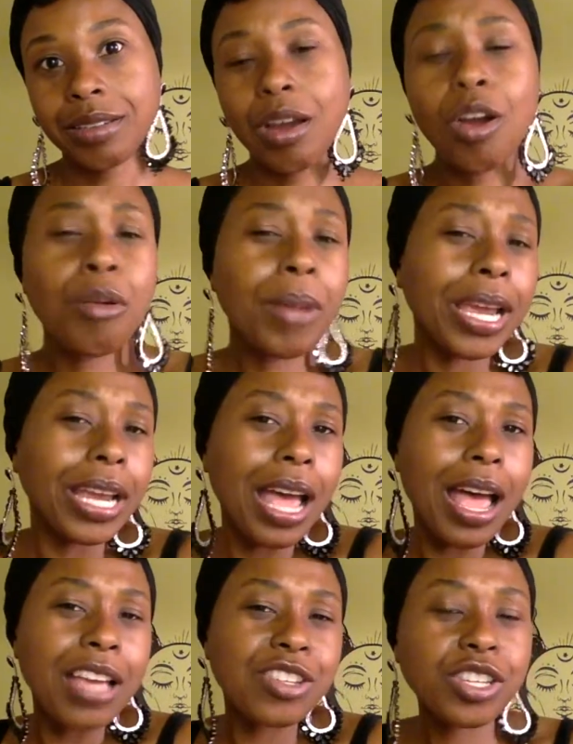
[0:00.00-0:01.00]
Oh my
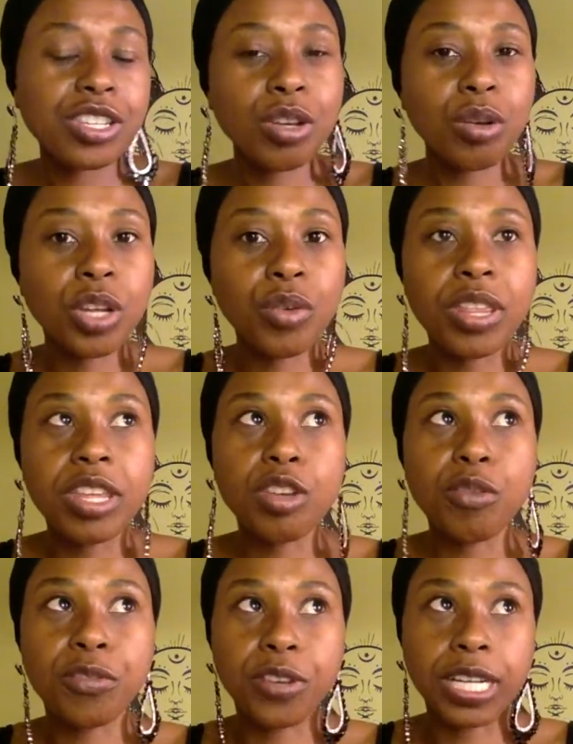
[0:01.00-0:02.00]
gosh, it's so cute. And then
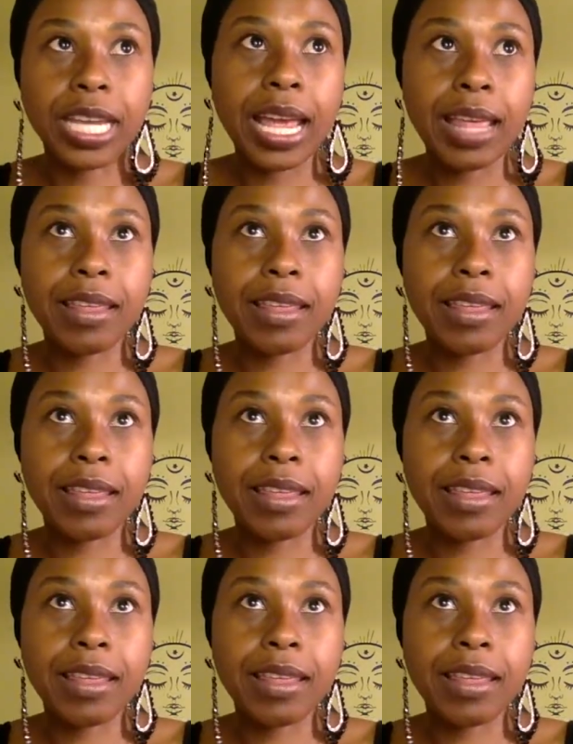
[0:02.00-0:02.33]
you forget